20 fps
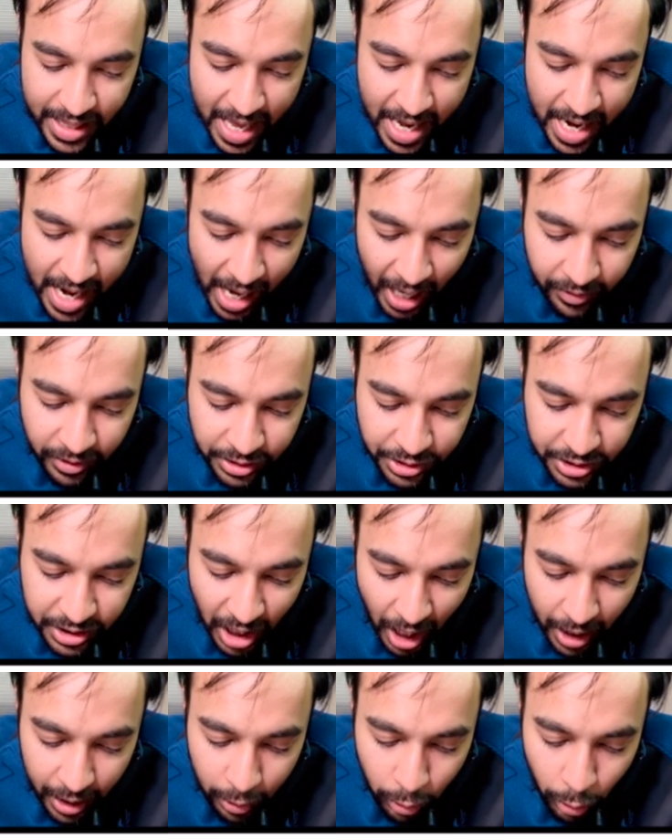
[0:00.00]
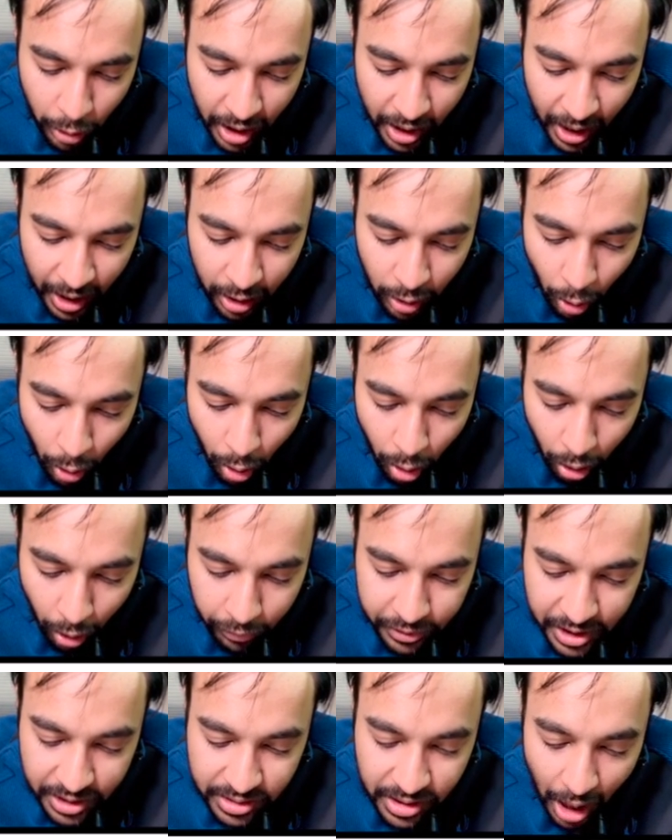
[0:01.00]
then I will start looking at all of
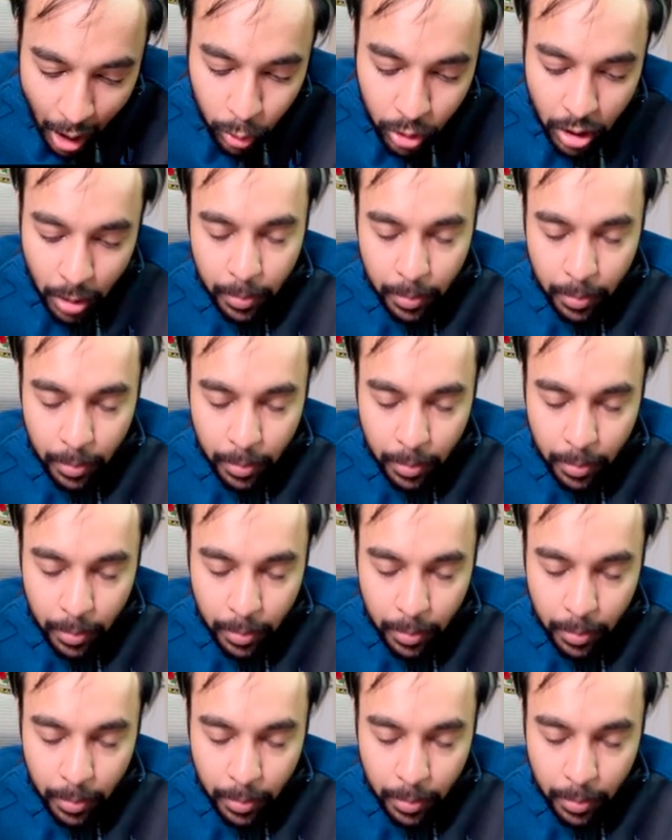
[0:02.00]
these outer